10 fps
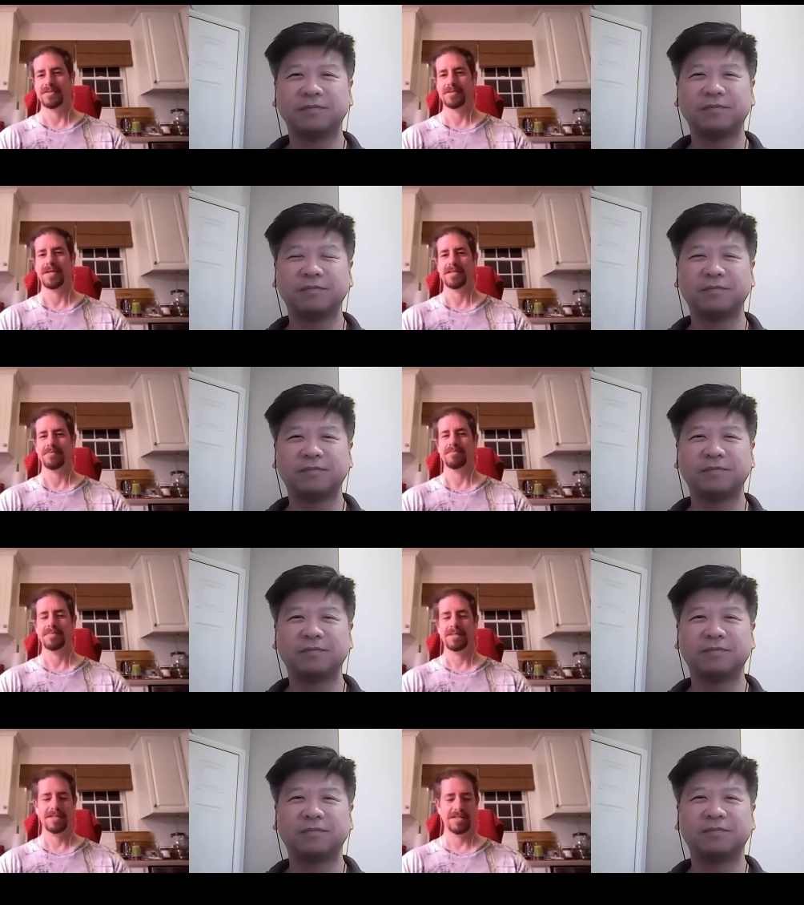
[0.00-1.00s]
Speaker 1: to make them
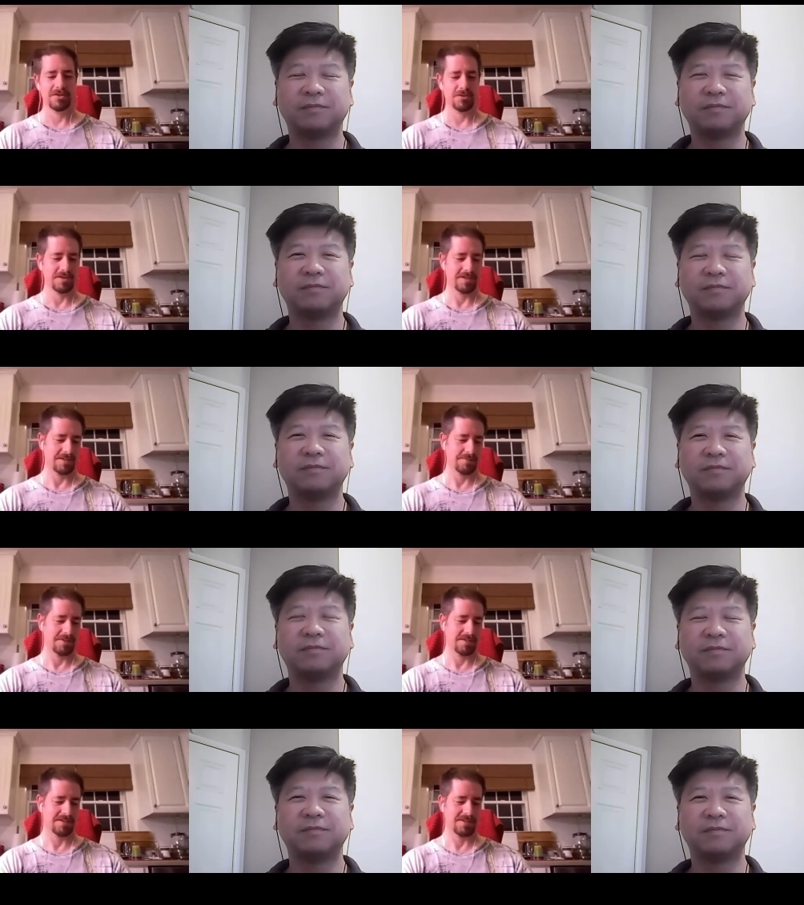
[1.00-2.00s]
interesting
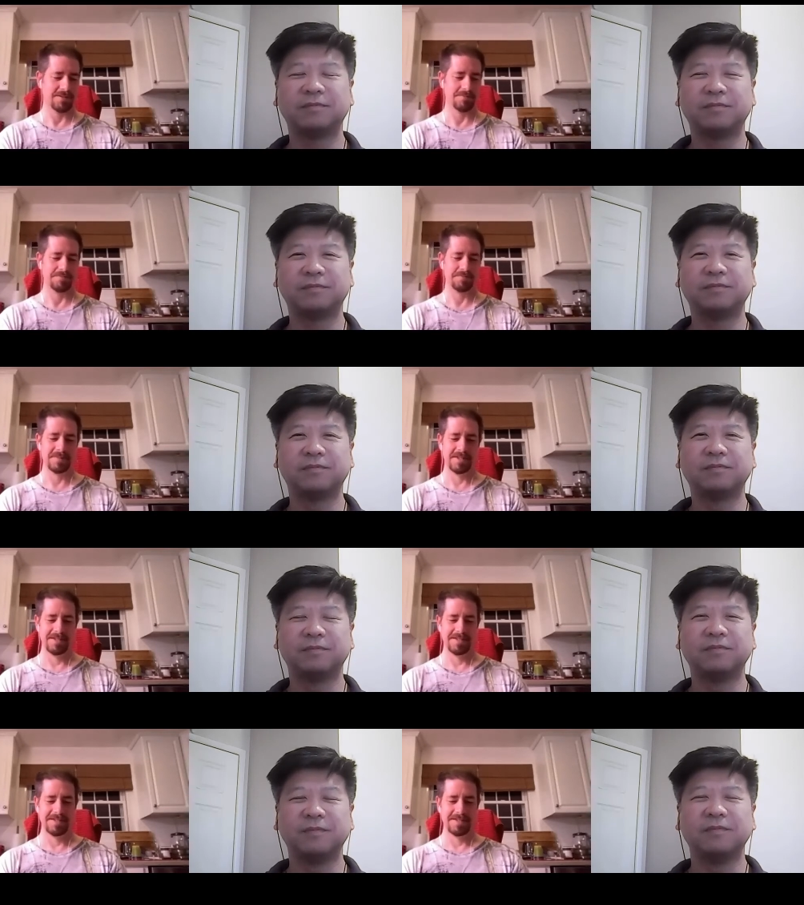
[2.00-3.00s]
but um
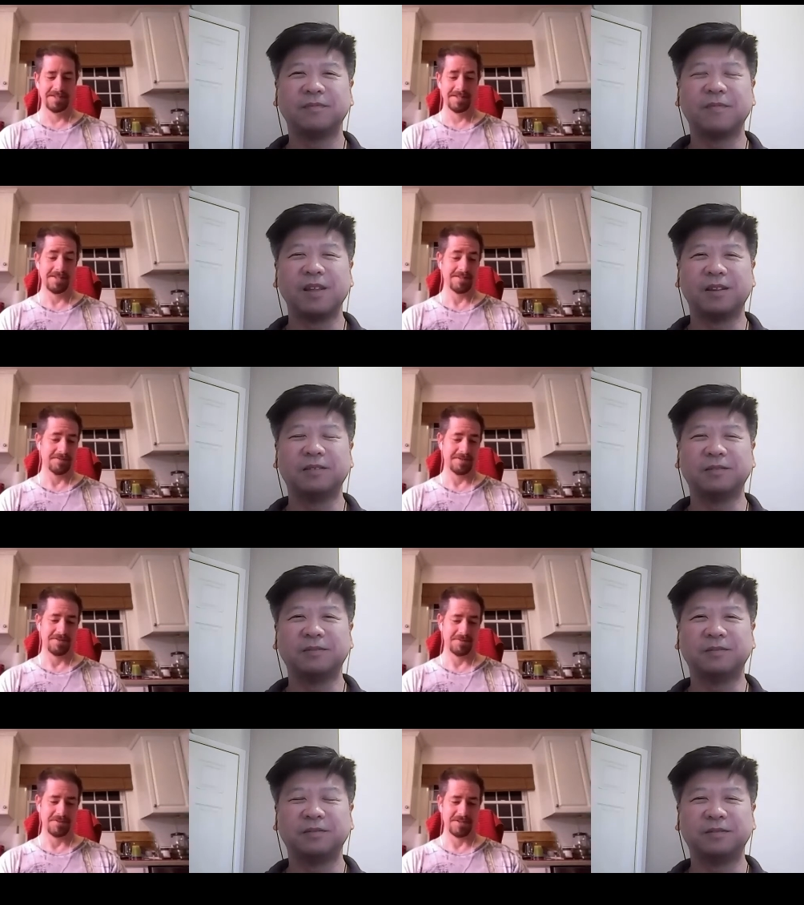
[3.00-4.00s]
yeah no it
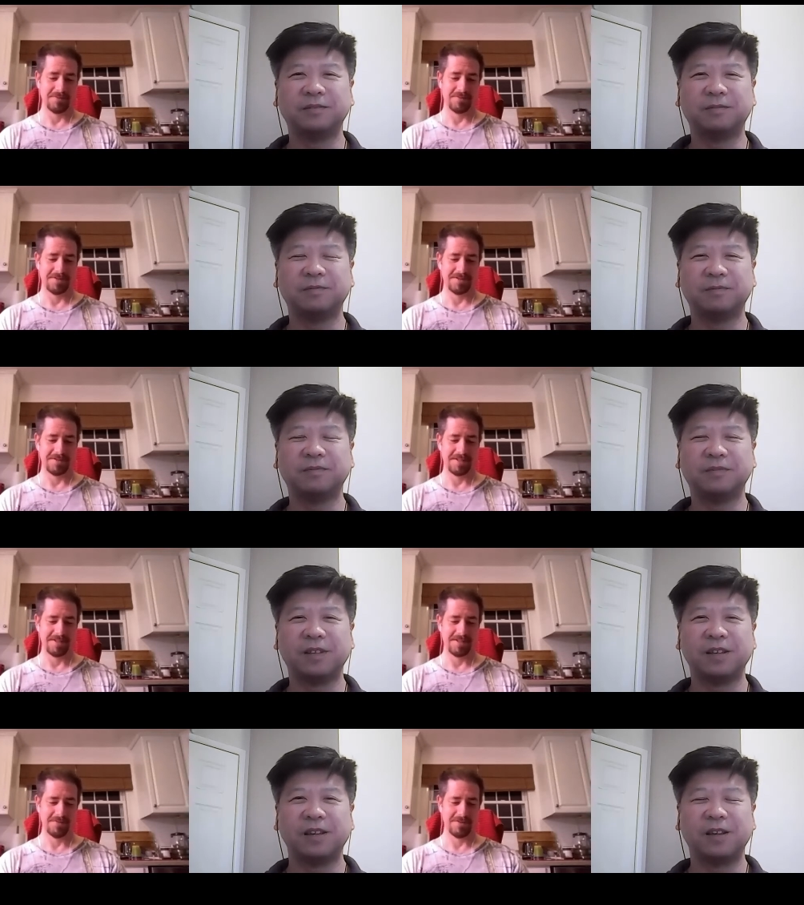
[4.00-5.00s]
was, it was he
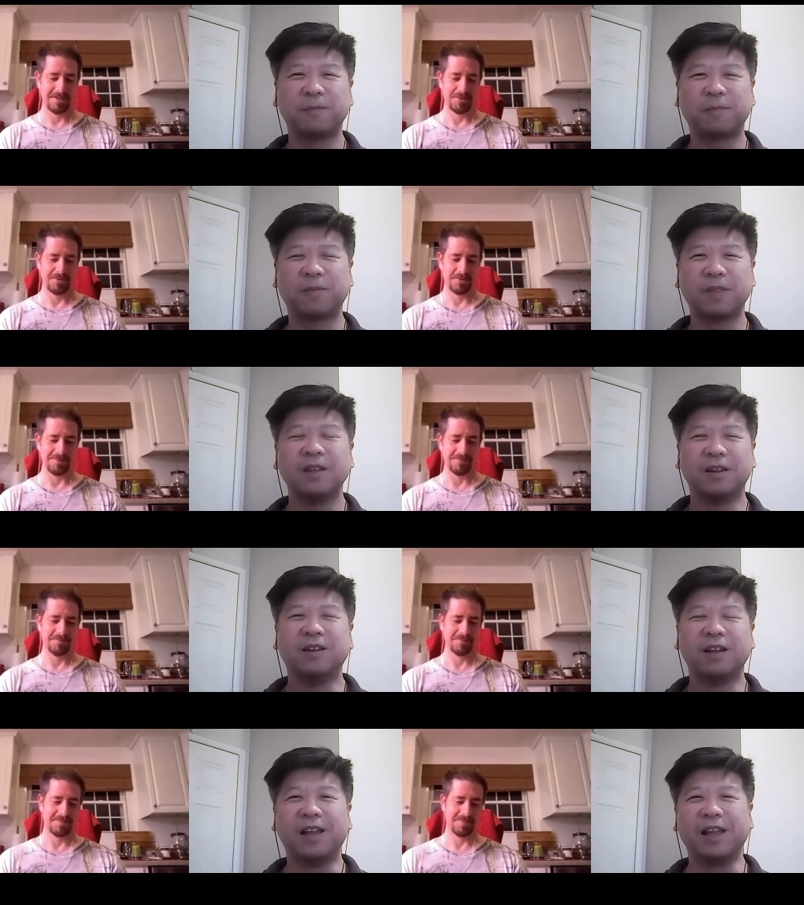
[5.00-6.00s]
definitely called it
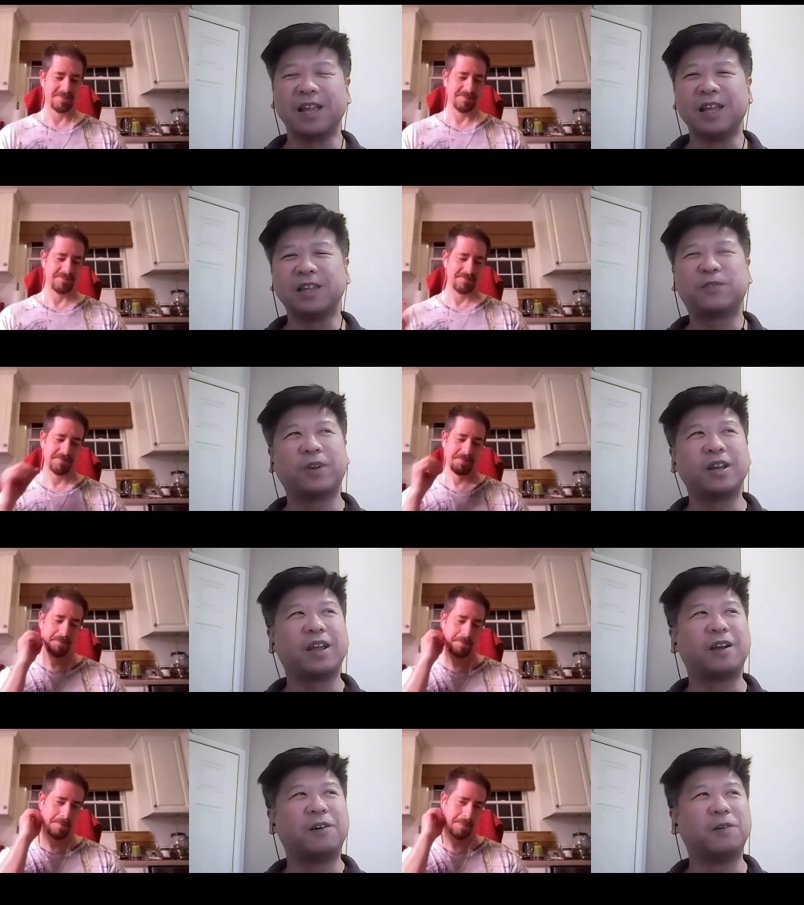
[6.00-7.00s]
Speaker 2: it's funny
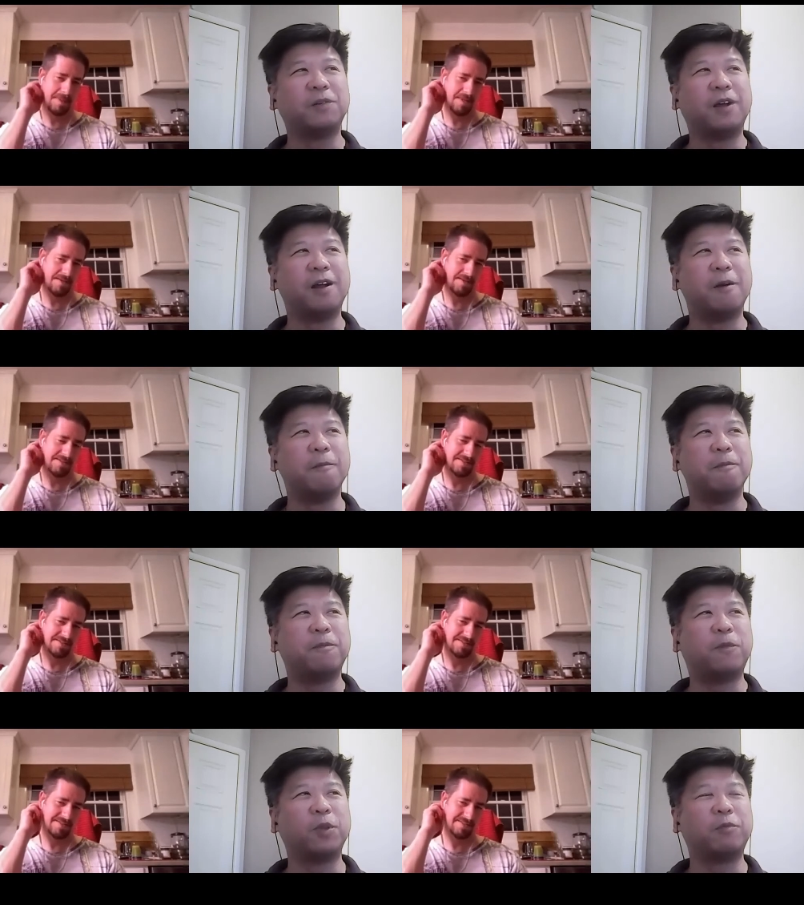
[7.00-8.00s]
how
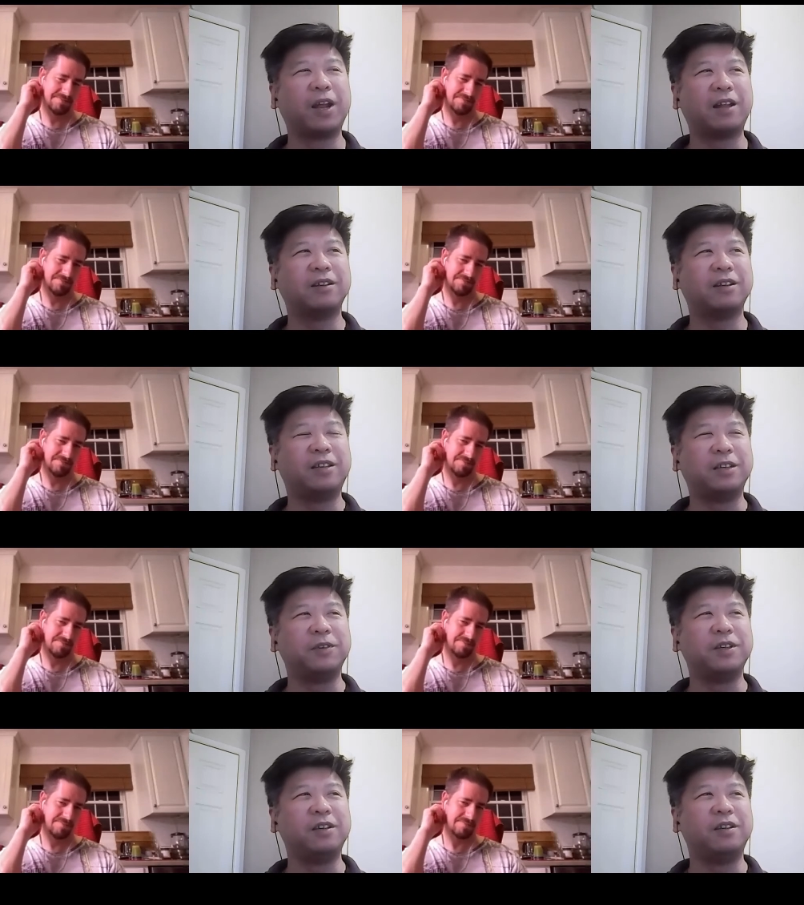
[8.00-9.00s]
um, with the reality
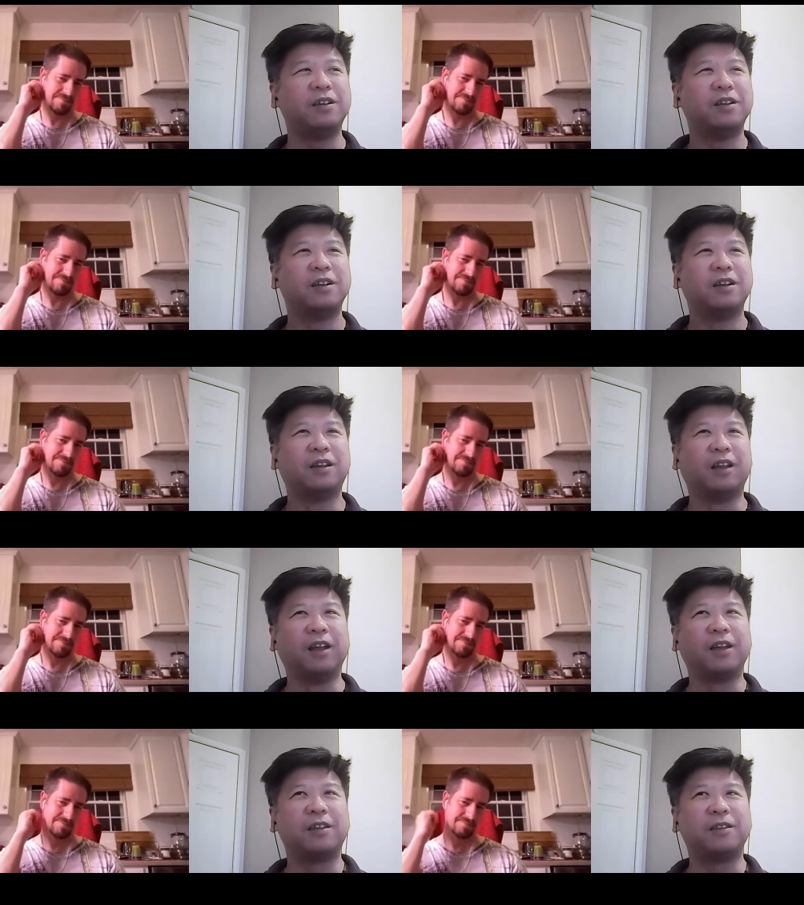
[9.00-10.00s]
TV,
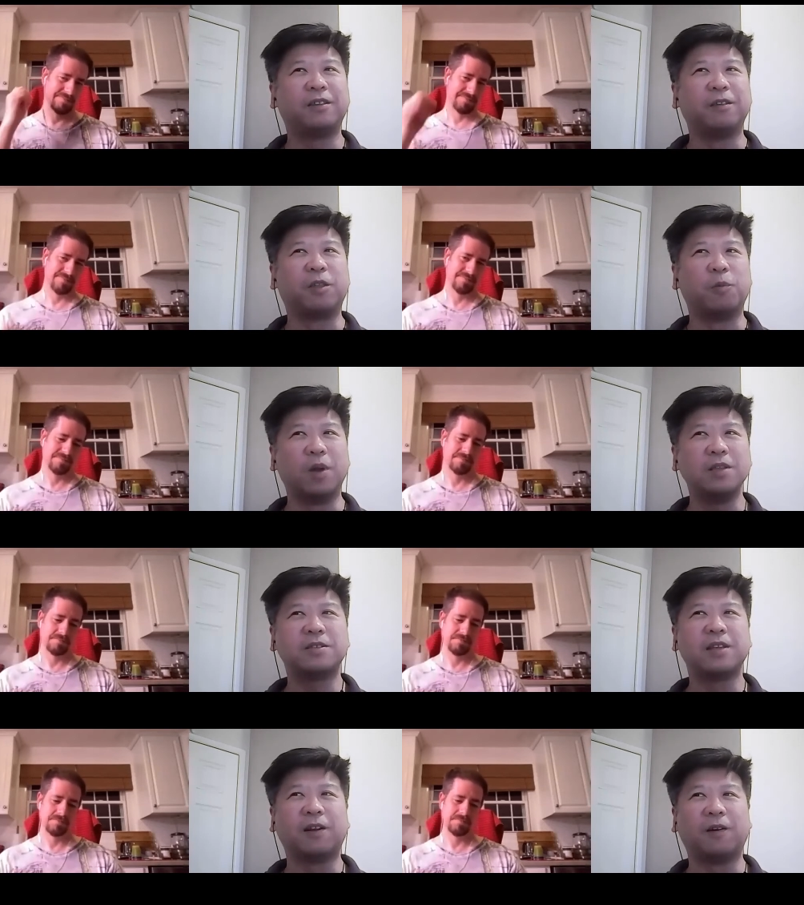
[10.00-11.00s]
like the, the
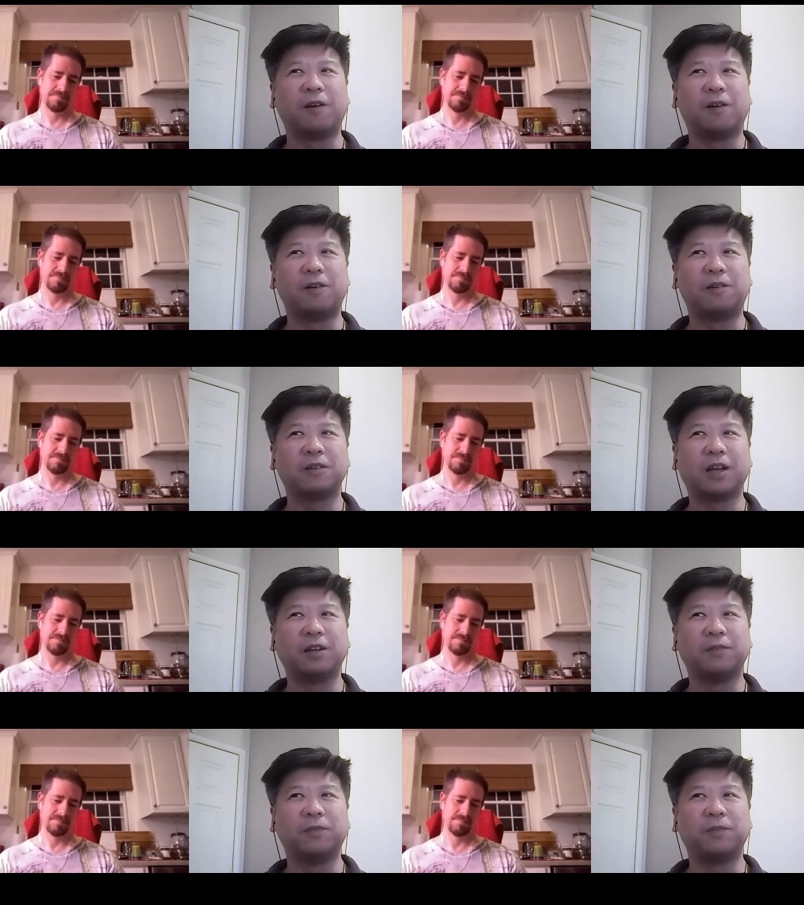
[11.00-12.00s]
ones that all kind of